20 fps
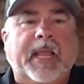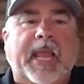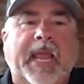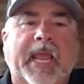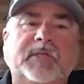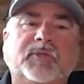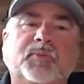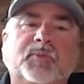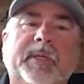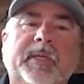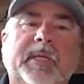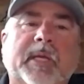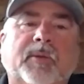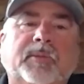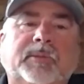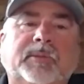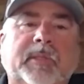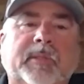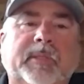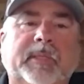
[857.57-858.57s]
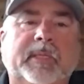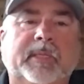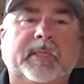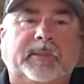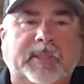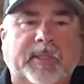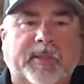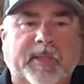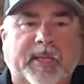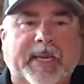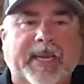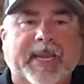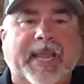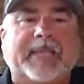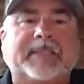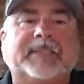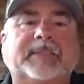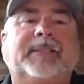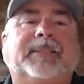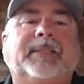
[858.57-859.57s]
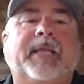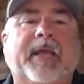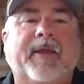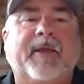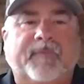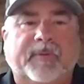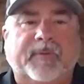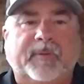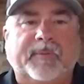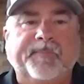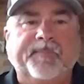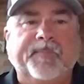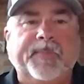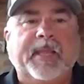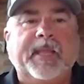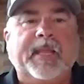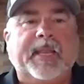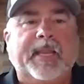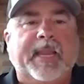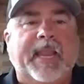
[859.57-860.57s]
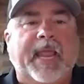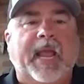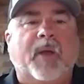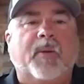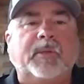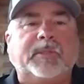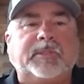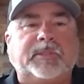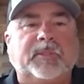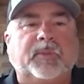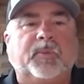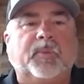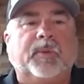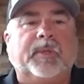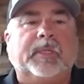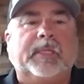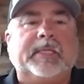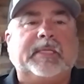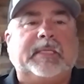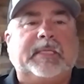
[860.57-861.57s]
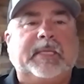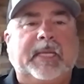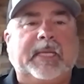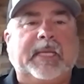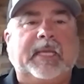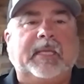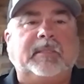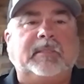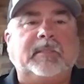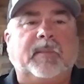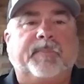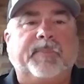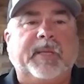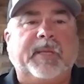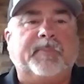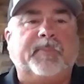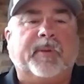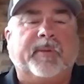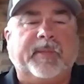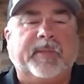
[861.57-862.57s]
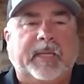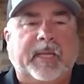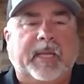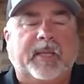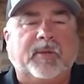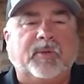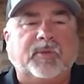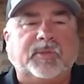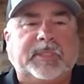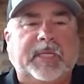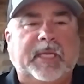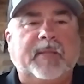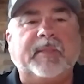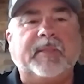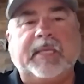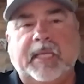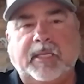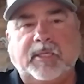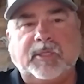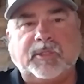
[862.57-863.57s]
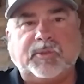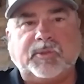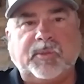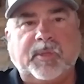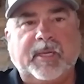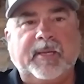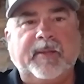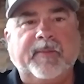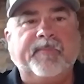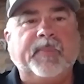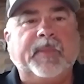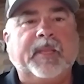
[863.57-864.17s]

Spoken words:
As we go to the next level, now it's to really dig into people that understand the industry,